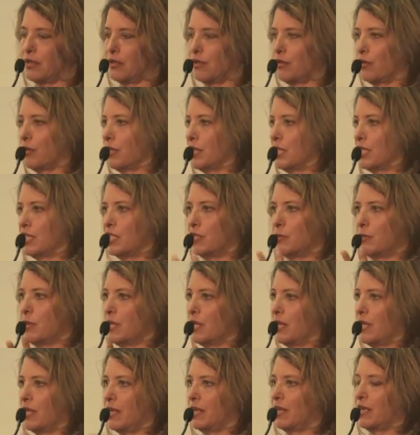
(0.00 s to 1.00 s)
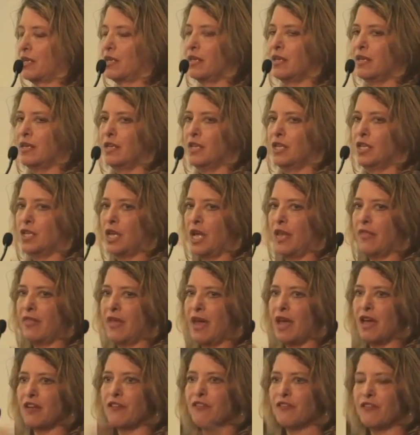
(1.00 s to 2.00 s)
crisp, anything. And
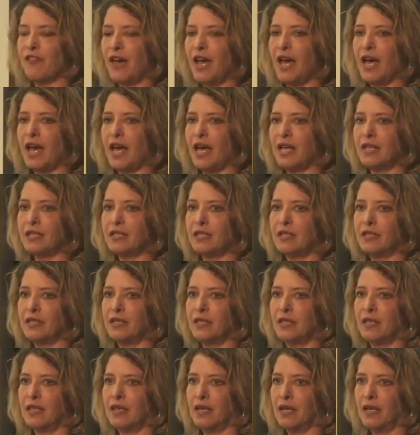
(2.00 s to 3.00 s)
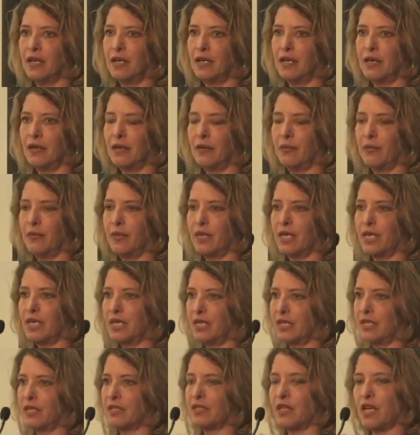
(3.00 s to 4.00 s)
that fat
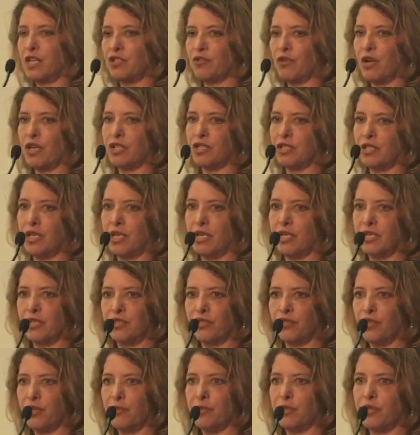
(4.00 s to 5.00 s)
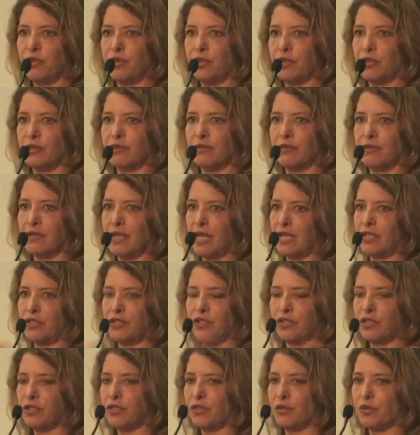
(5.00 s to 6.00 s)
is hydrogenated soybean oil. That's
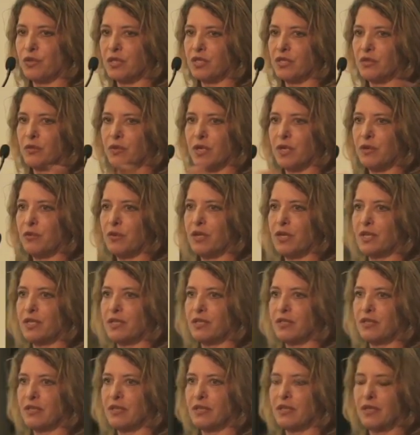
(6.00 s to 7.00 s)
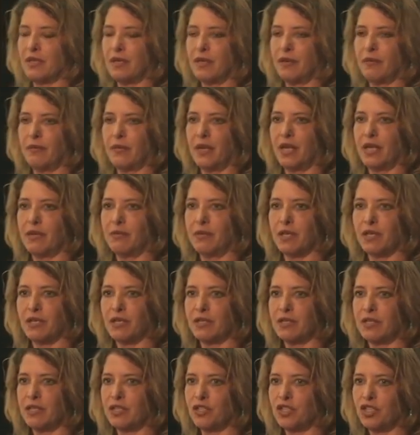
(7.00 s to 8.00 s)
just always the way it was. And
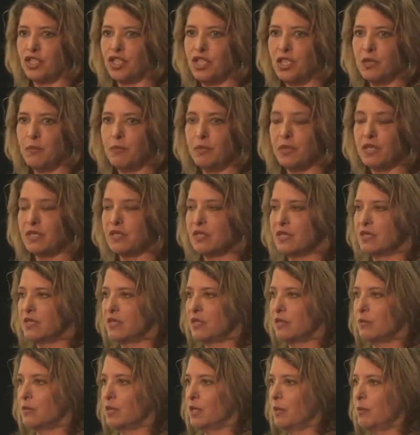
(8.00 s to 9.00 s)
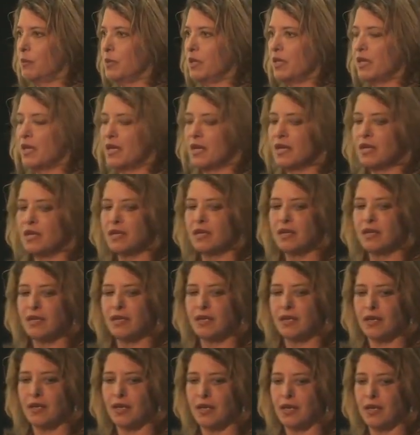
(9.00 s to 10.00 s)
because it's cheap, it's easy to manipulate.
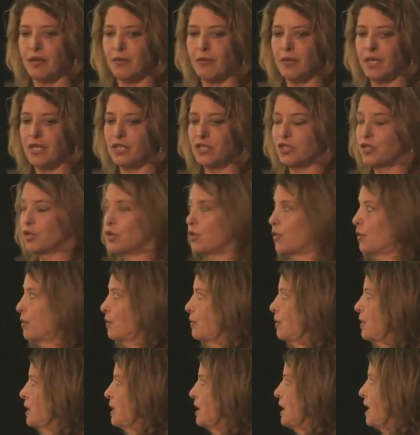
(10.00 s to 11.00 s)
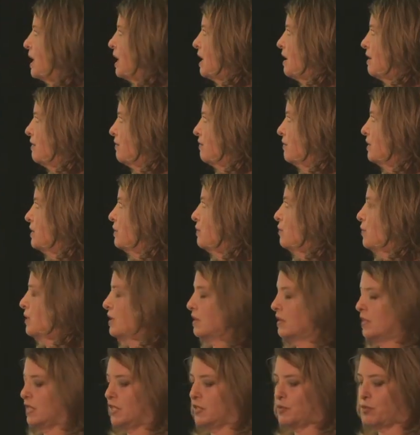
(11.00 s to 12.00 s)
And so every
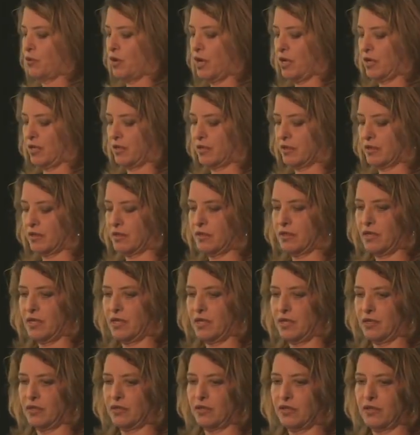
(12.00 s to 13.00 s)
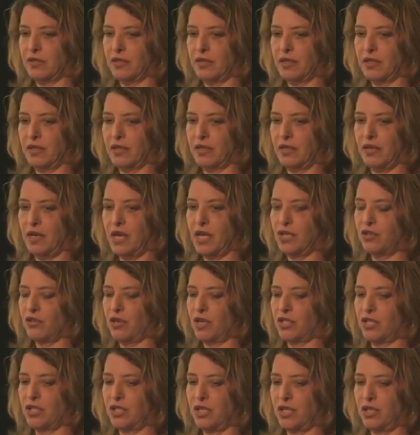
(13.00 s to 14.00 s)
one of these products contains
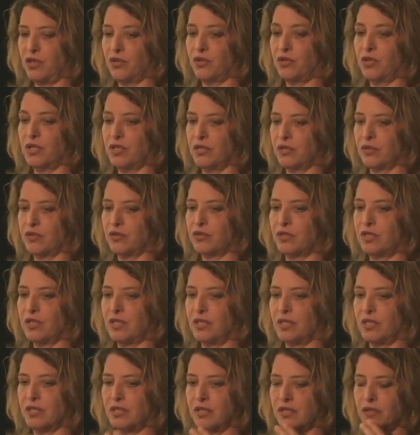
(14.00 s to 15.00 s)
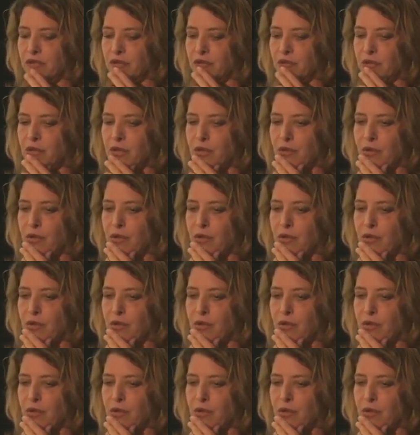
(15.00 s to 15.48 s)
hydrogenated oils, or did until